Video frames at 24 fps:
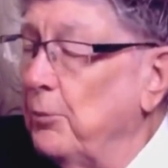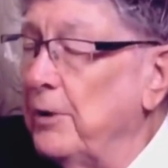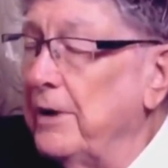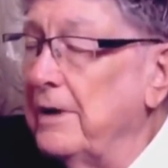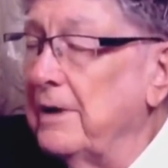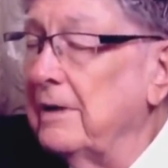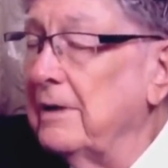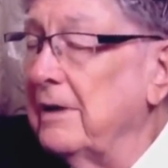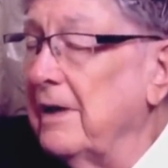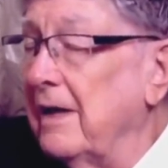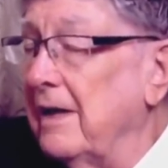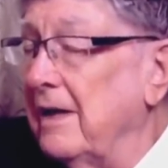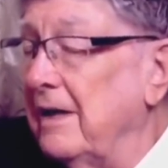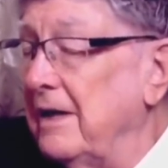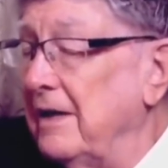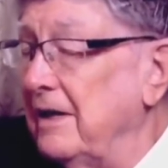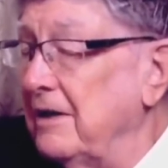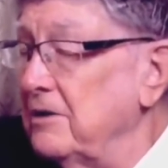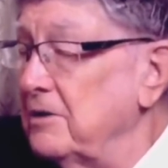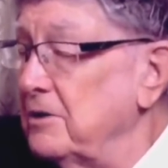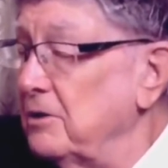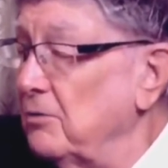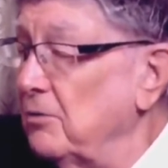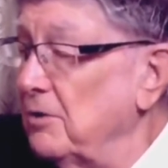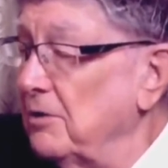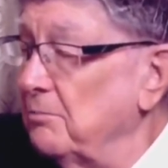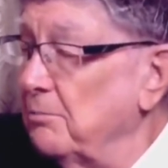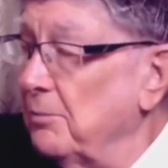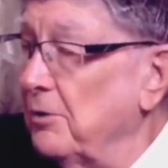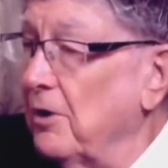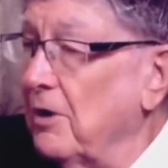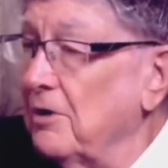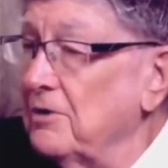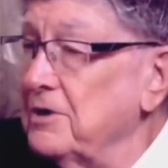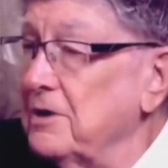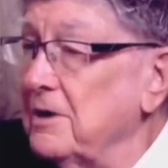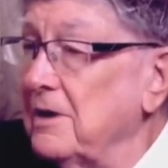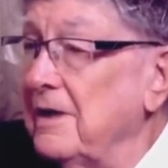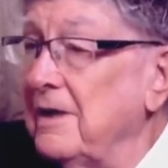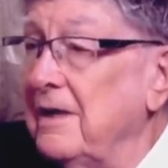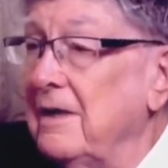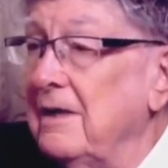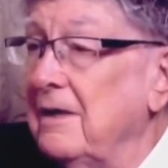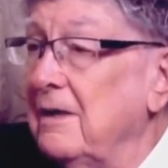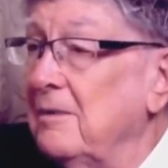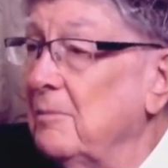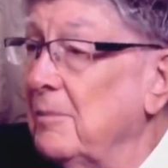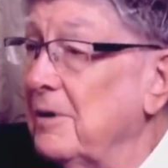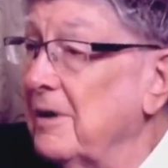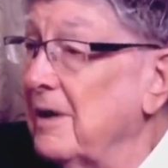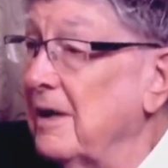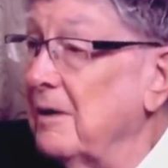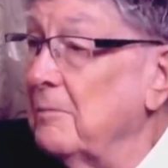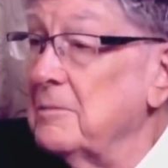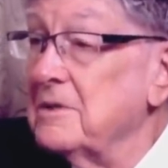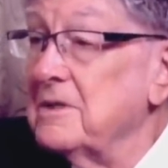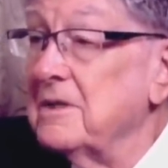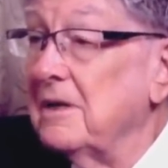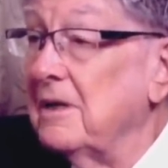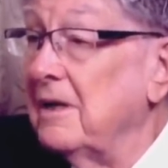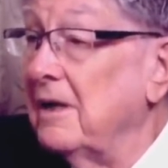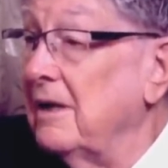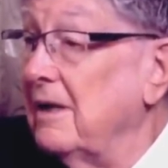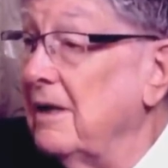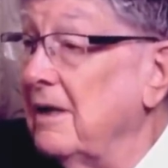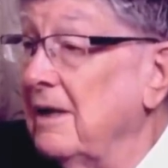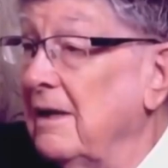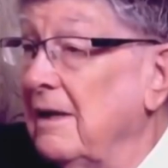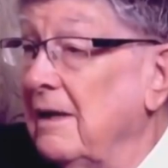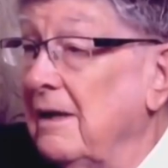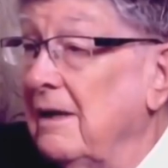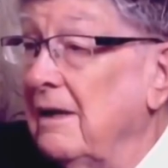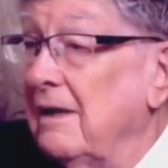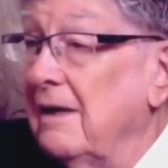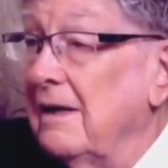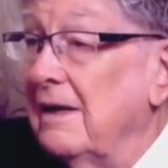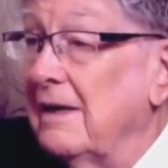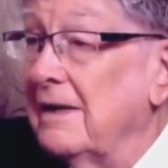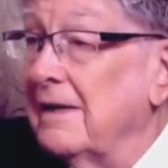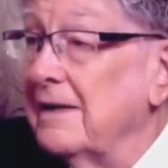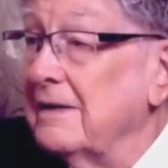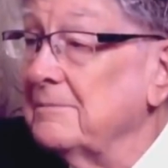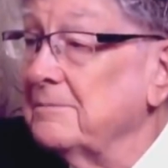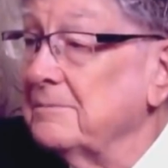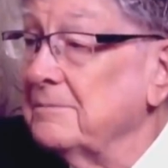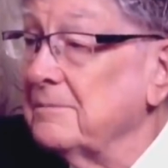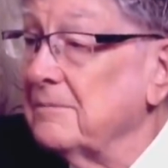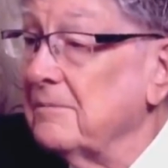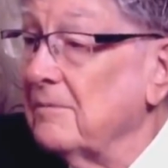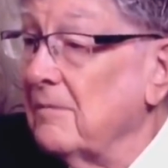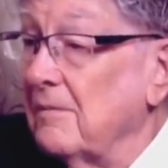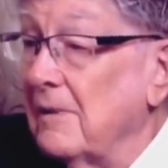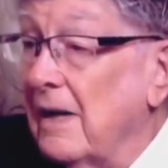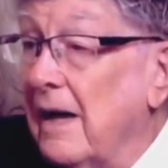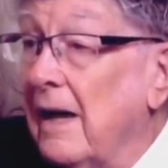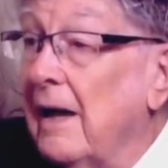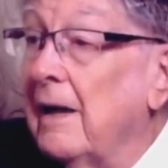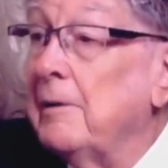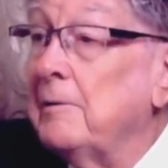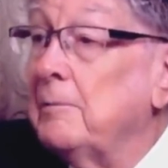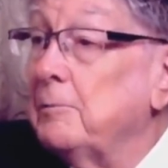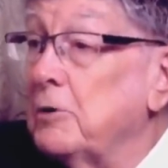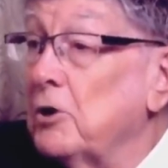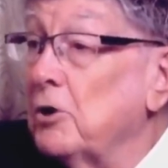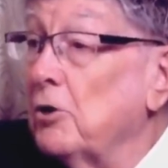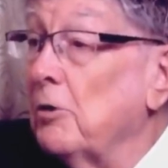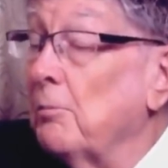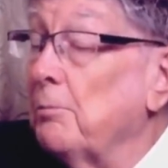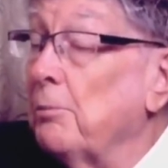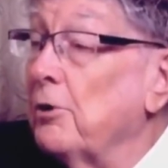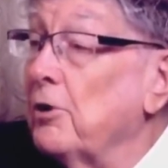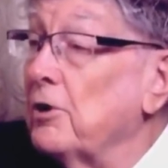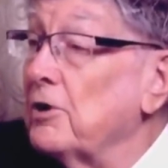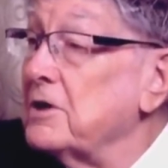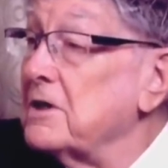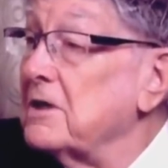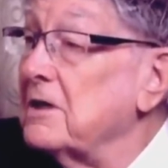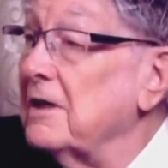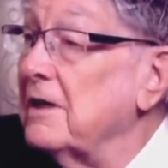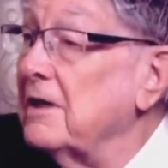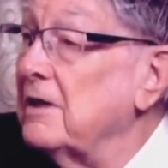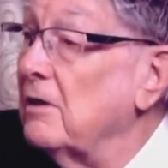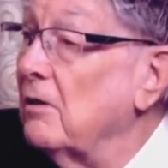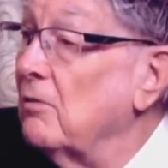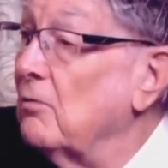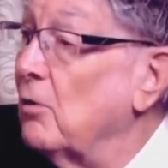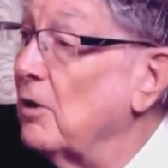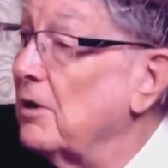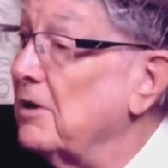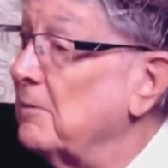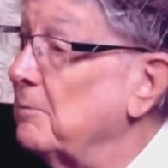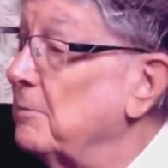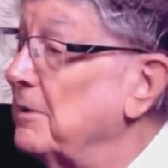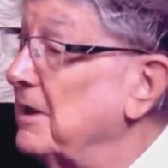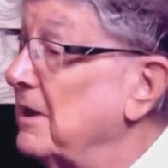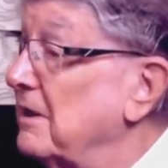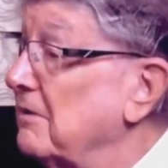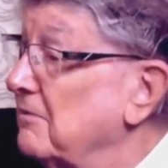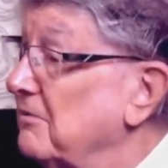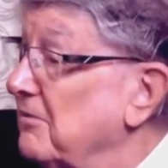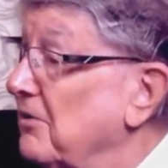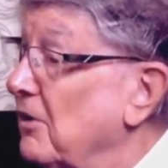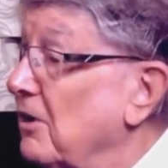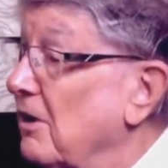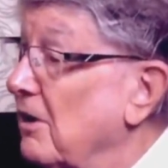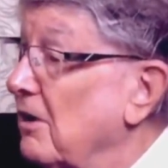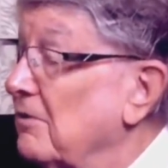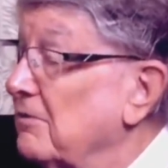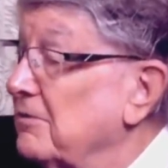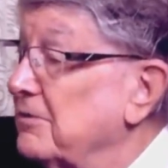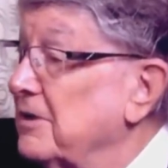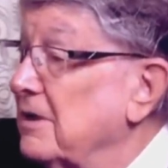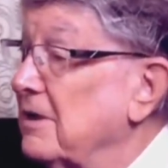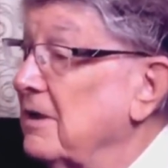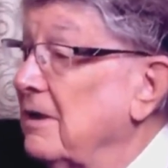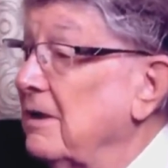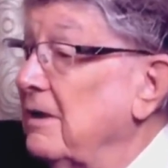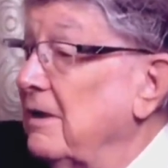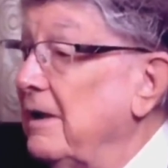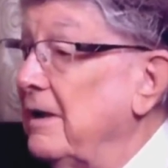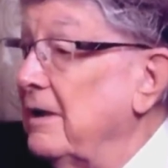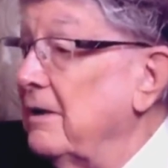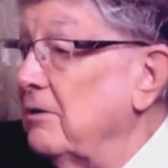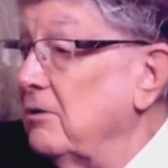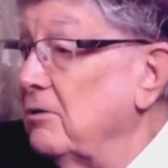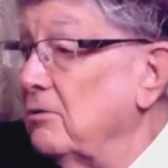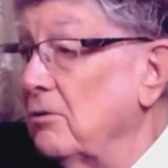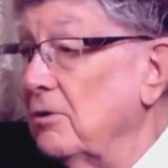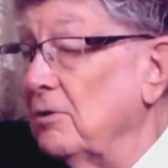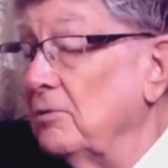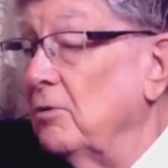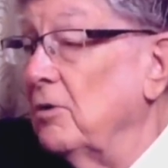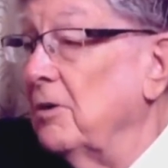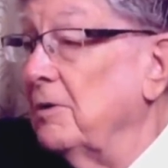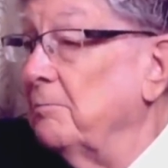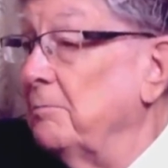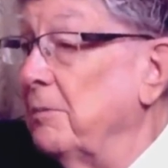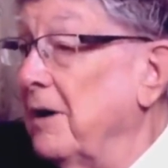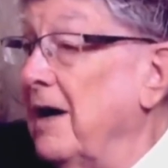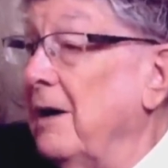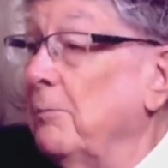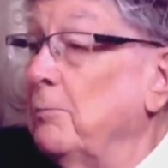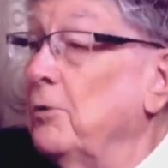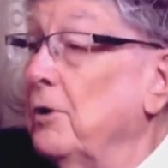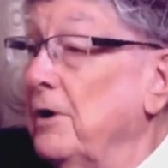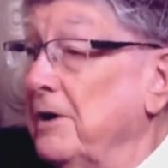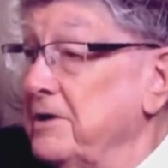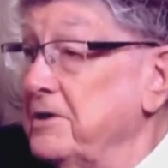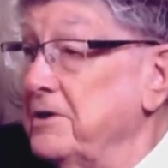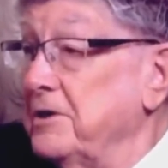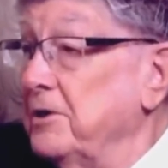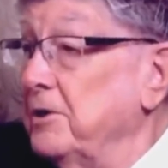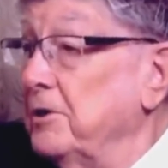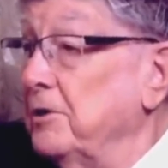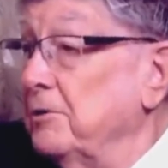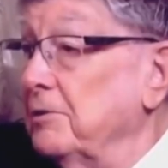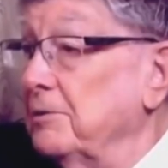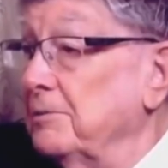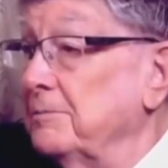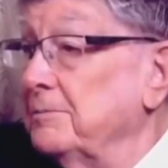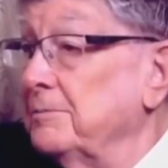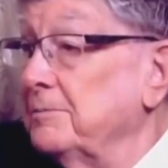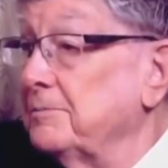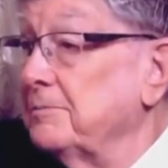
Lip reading: we can get into it partially, but I'm saying, I personally don't want to be involved in doing what Bob wants to do.